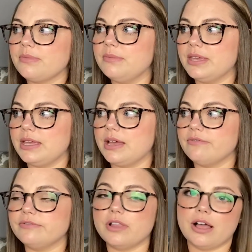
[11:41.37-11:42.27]
be
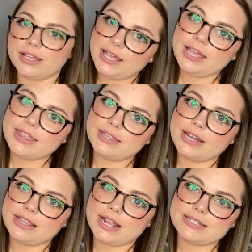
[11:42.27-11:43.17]
vlogging the
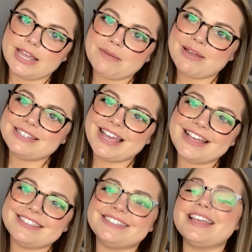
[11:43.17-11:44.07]
day that I take my
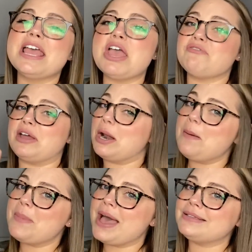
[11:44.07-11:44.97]
test. If I
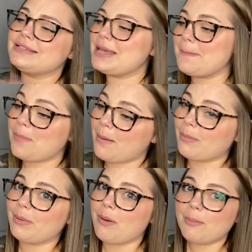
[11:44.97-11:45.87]
don't pass it,
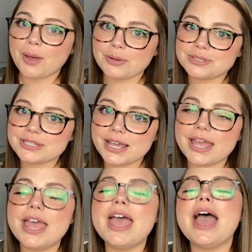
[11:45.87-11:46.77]
probably won't post it.
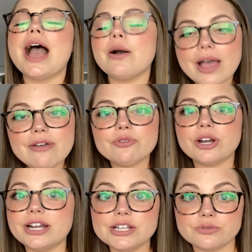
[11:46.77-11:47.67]
However,
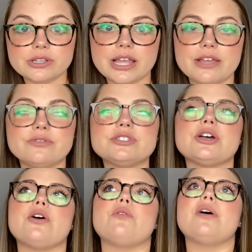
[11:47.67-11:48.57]
it is real life,
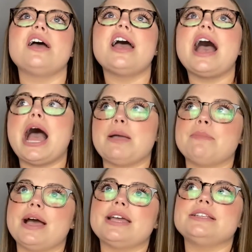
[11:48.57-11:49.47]
so I
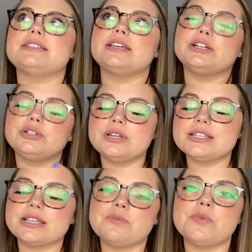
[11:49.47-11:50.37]
might include
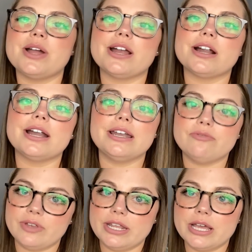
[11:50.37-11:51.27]
it somewhere in a
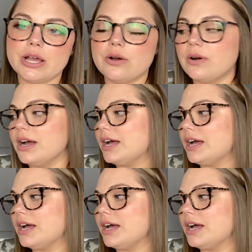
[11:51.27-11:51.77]
video,